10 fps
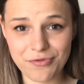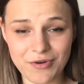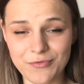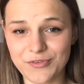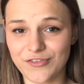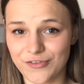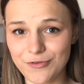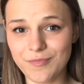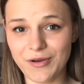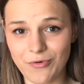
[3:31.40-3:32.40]
3 would
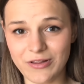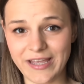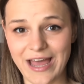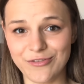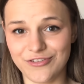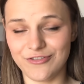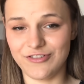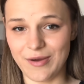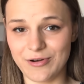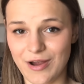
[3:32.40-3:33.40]
soon be rolling out to
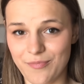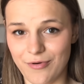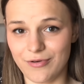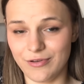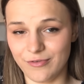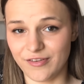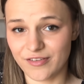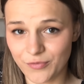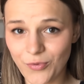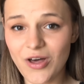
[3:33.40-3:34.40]
Gemini Pro
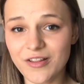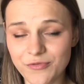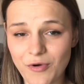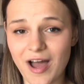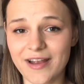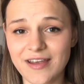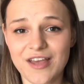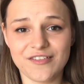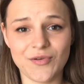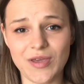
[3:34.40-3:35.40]
users worldwide,
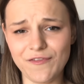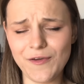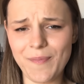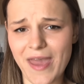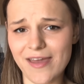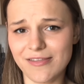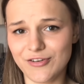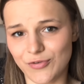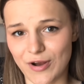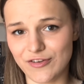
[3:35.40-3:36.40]
so if you pay the
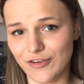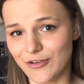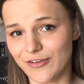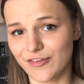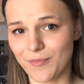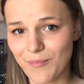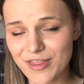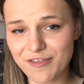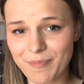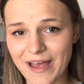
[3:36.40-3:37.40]
$20 a
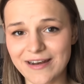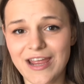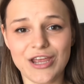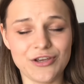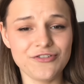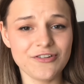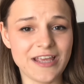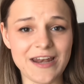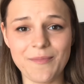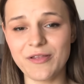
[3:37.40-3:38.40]
month plan, you should
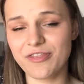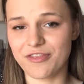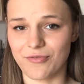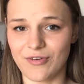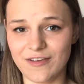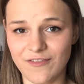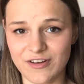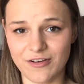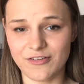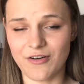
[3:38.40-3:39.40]
get about 3
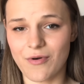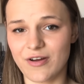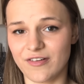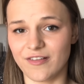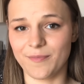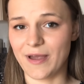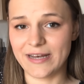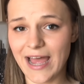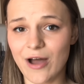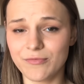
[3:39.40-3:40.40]
video generations by
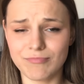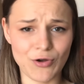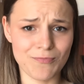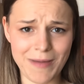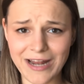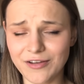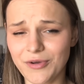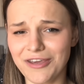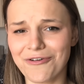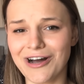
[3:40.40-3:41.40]
now, no matter
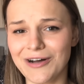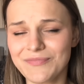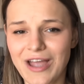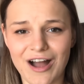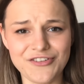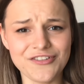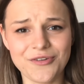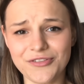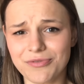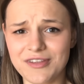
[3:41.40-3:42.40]
where you are. I just
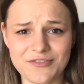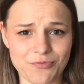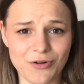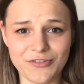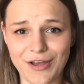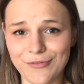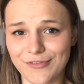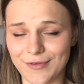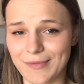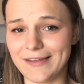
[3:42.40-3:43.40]
got this rolled out
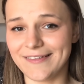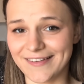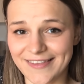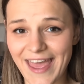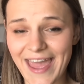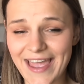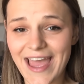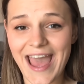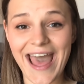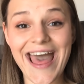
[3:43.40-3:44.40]
to me today,
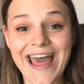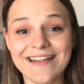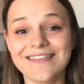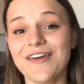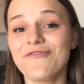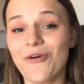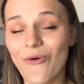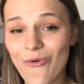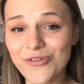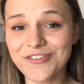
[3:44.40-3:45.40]
and they've
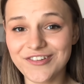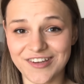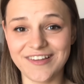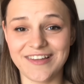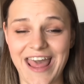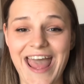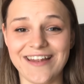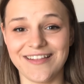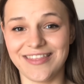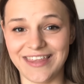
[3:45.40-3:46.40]
also just added